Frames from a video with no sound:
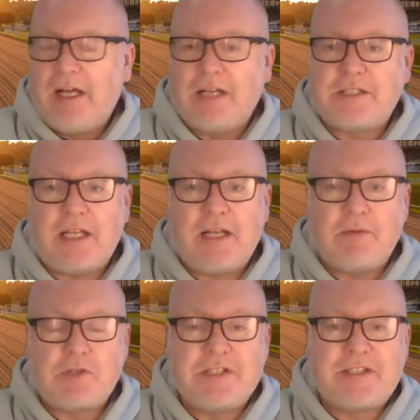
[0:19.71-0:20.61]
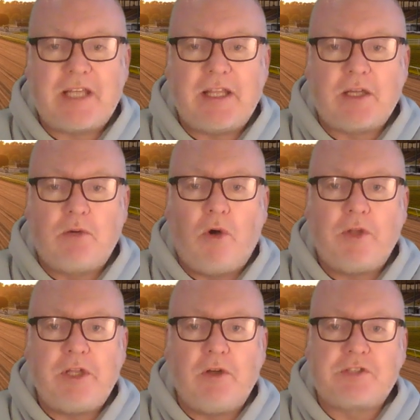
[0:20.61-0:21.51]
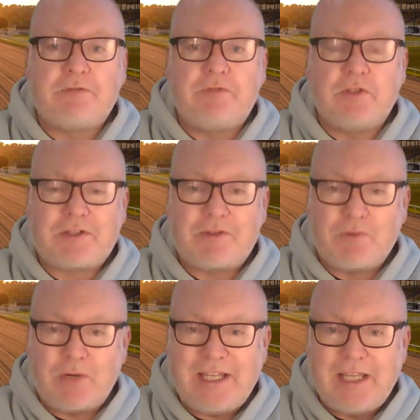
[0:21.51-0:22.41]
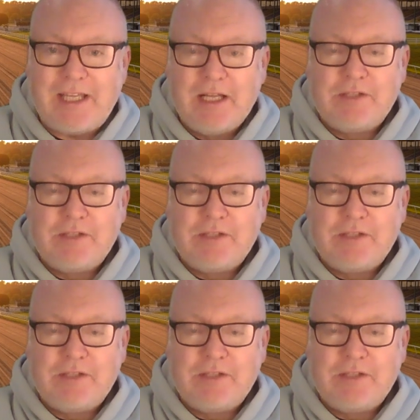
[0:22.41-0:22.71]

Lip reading: I said I was going to take the quarter of the odds, the first three.